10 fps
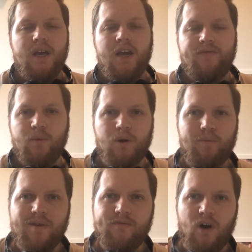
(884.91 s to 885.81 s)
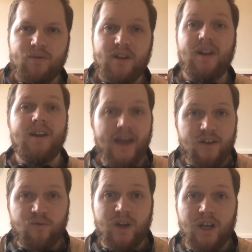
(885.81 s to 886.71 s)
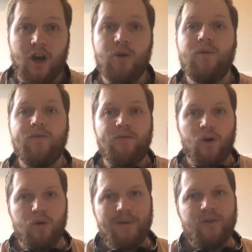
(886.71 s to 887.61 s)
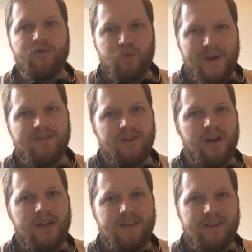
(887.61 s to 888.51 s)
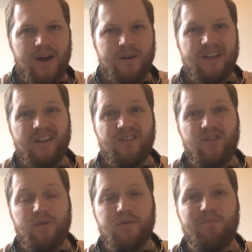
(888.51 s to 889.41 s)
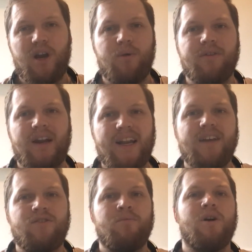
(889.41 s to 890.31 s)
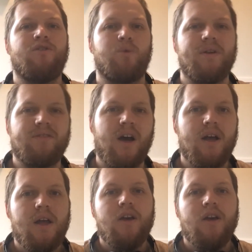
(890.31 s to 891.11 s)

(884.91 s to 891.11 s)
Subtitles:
If you want to be involved in the next video, follow me on Twitter, and down in the description below is a link to my Twitter.